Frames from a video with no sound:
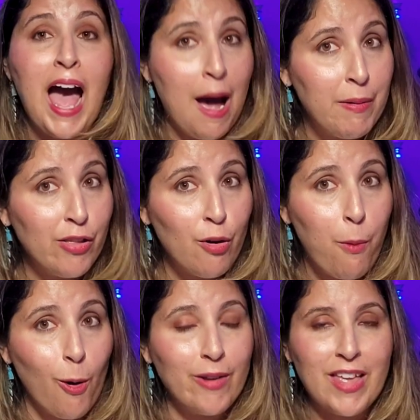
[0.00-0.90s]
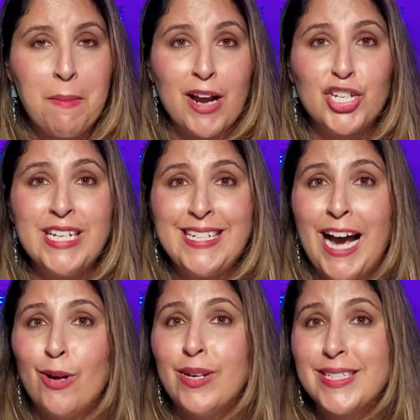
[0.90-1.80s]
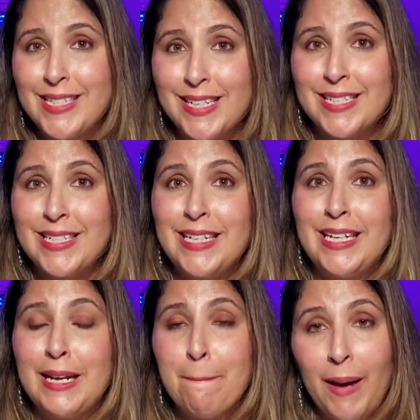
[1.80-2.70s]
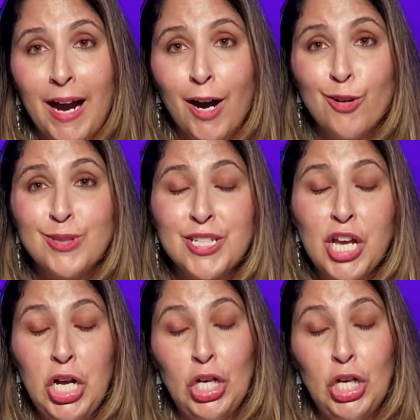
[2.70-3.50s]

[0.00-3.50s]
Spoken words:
Happy to report that I'm actually down 16 pounds.